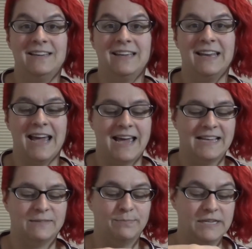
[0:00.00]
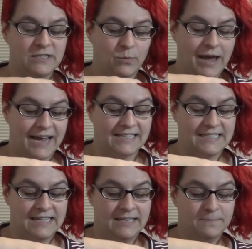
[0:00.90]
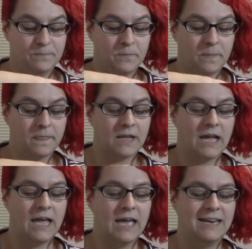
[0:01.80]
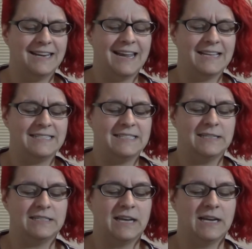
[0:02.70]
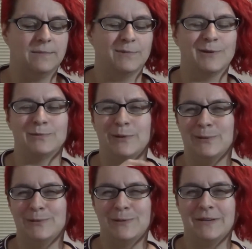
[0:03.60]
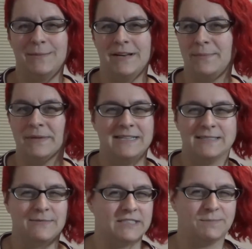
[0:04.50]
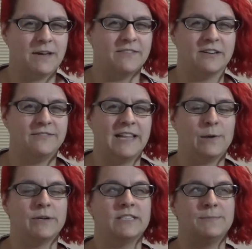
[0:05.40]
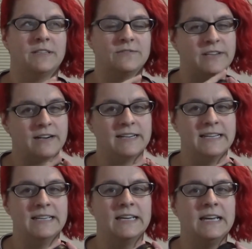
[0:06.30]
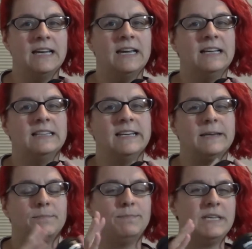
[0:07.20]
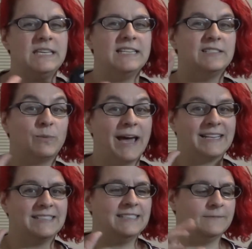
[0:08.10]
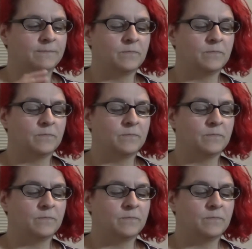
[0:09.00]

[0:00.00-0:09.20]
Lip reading: It has beeswax in it and it has a rose cream in it, but it doesn't really smell very flowery. It smells very like beeswaxy.